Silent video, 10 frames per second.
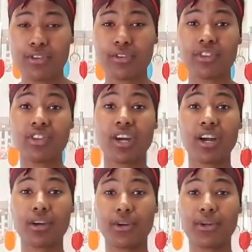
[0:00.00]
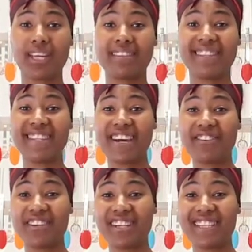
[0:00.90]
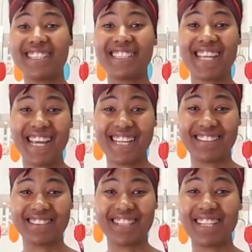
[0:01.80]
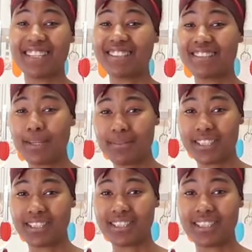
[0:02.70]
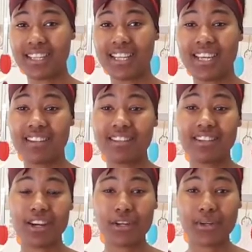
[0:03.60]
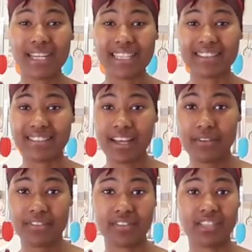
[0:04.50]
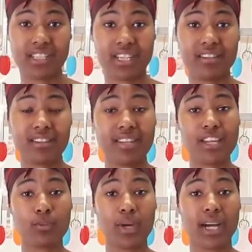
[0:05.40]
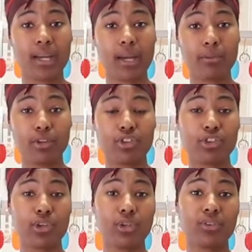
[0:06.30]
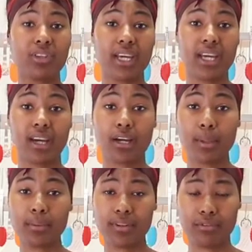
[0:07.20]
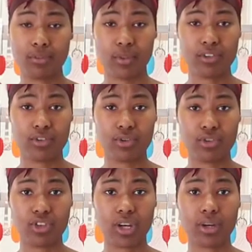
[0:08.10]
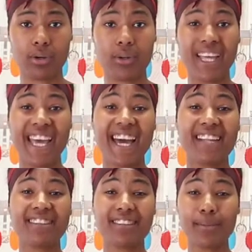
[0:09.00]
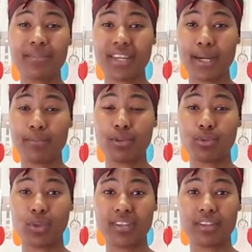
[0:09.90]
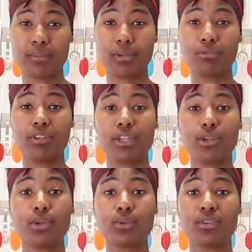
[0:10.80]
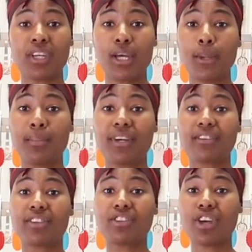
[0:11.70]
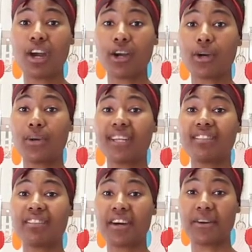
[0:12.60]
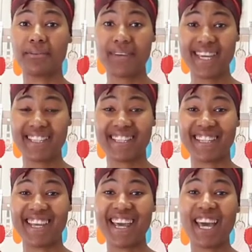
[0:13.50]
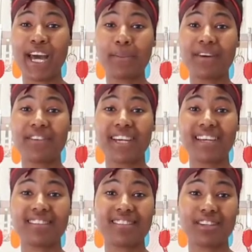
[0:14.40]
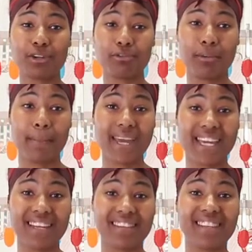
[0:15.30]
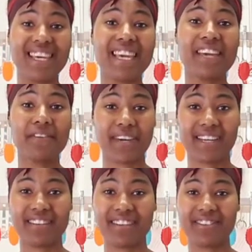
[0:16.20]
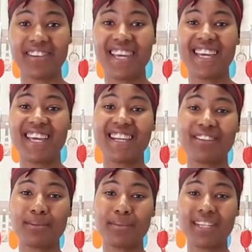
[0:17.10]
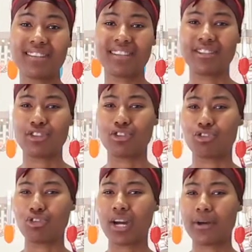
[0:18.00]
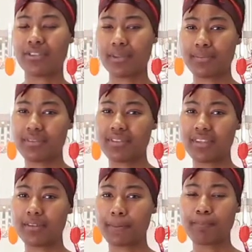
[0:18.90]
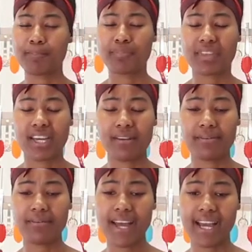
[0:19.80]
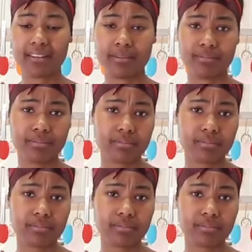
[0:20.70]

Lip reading: So the charcoal is never changed in its substance. The charcoal itself is never changed, and that's why I'm going to show you today a couple of different ways to use charcoal, and sometimes those ways can be reused because the charcoal is not affected. However, it still remains effective in its ability to draw out substances. In fact,